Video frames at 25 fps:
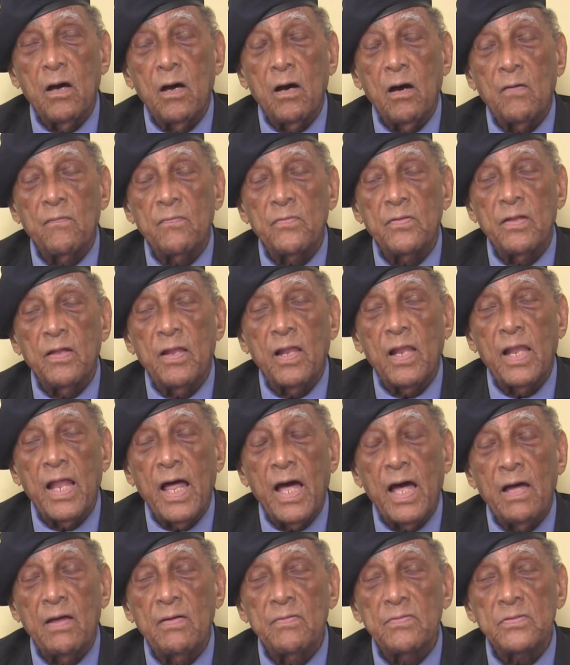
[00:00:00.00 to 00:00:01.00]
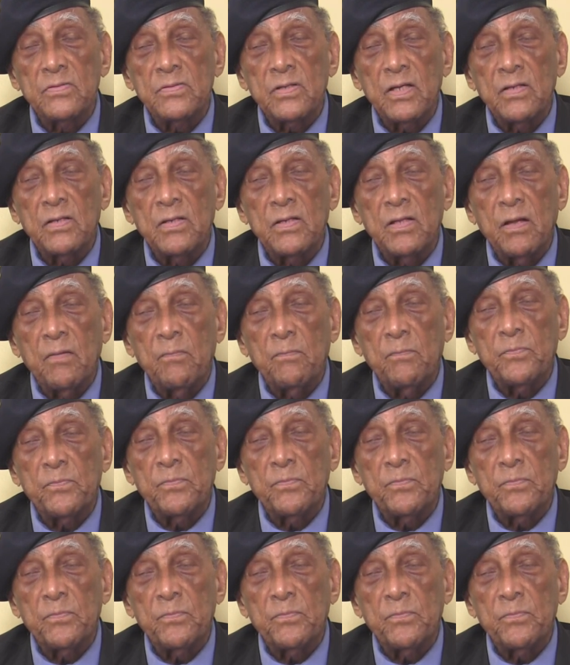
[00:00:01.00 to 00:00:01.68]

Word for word: of their lives and their